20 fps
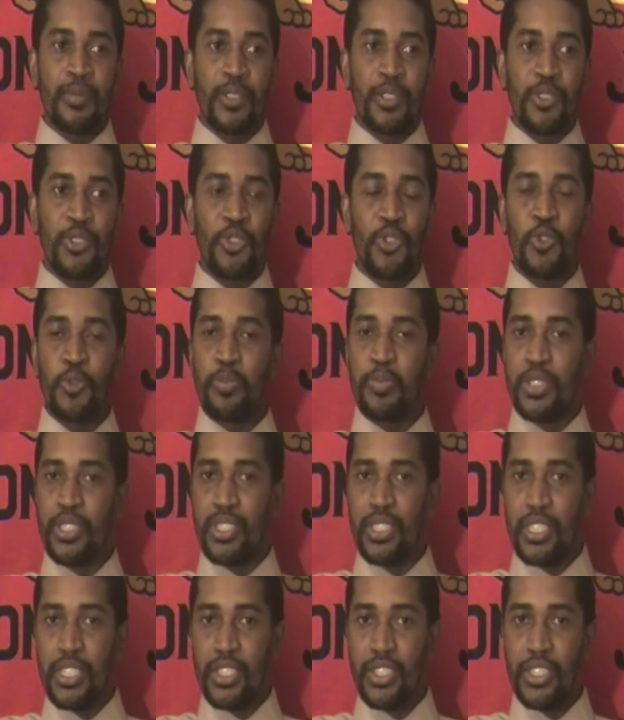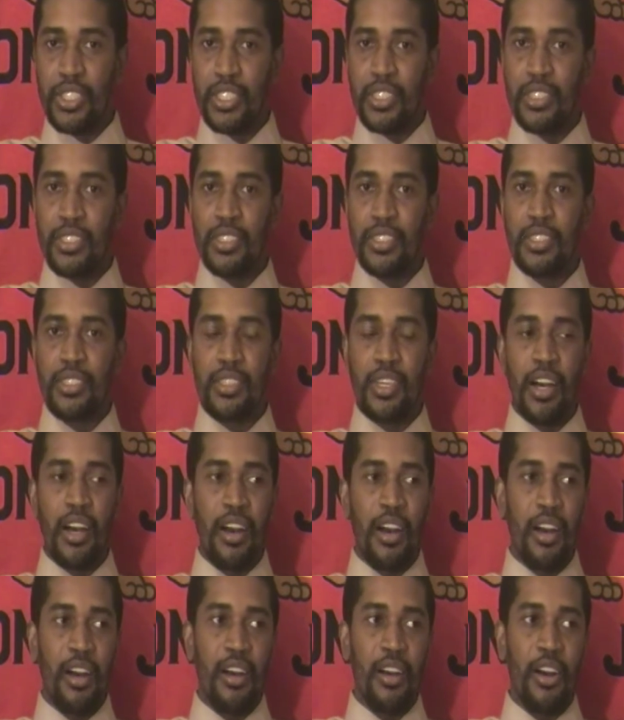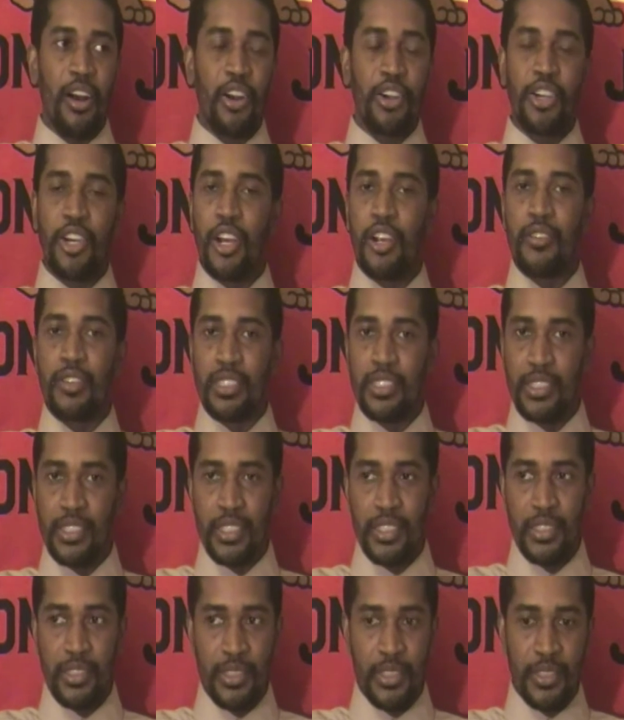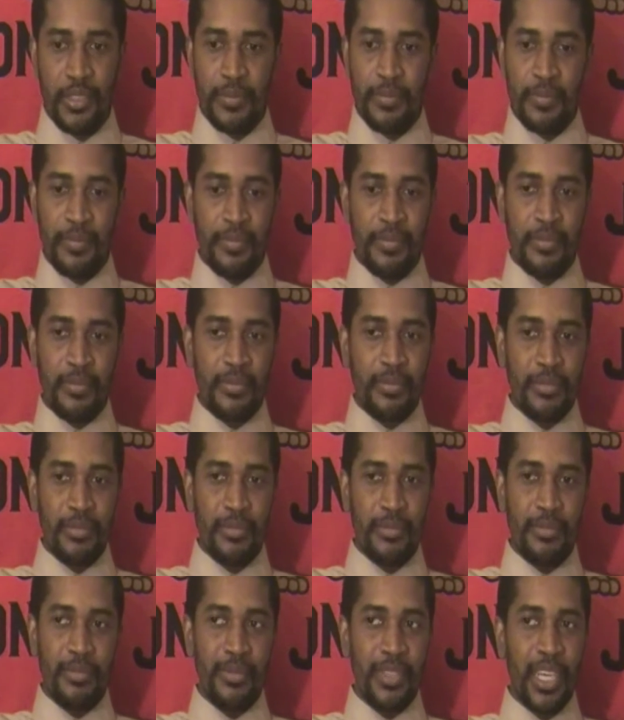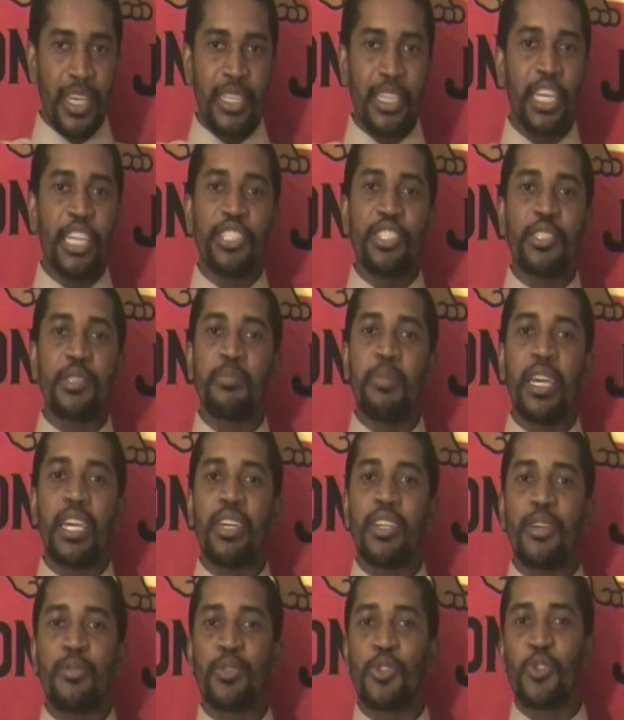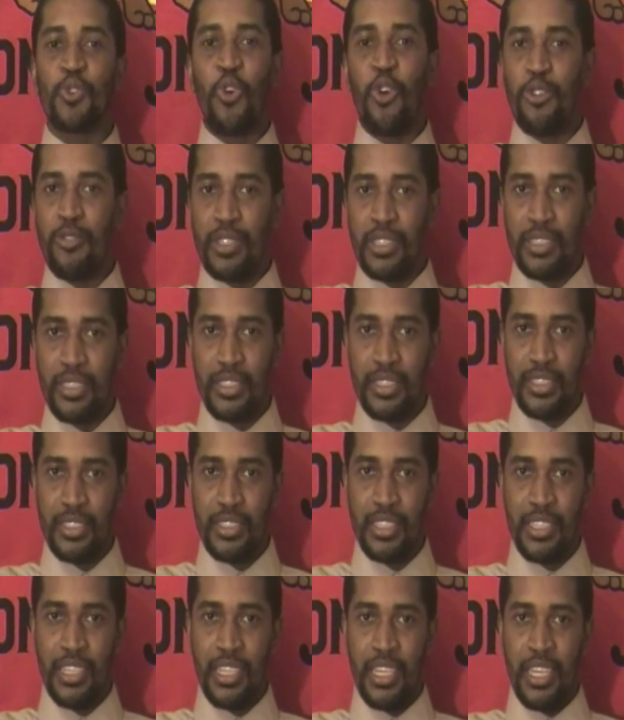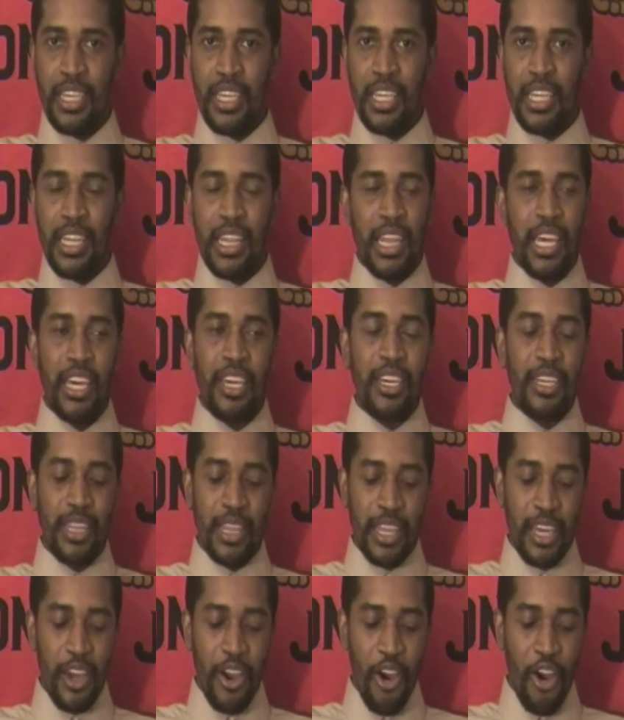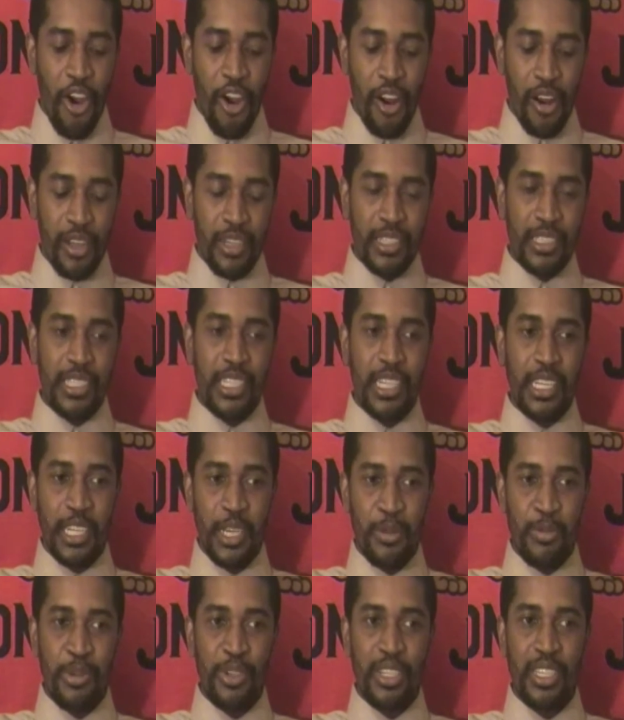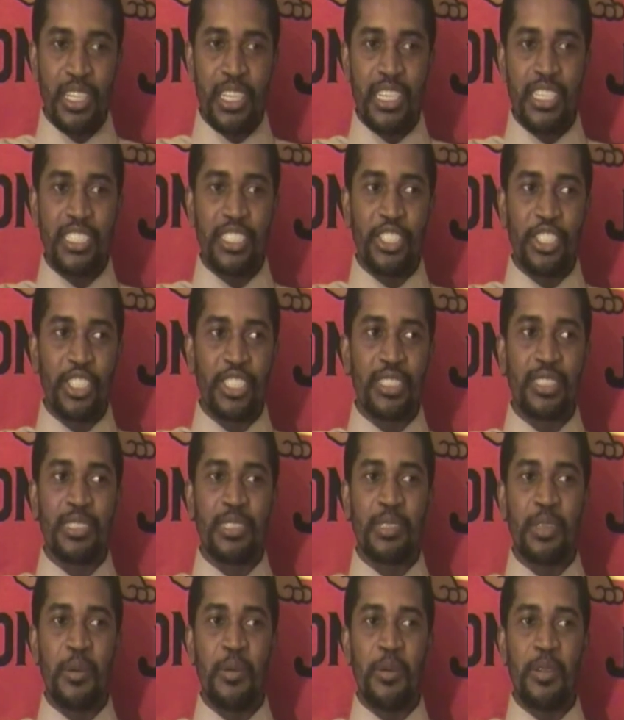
superstitious occurrences. They're just making up stories. They are deliberately just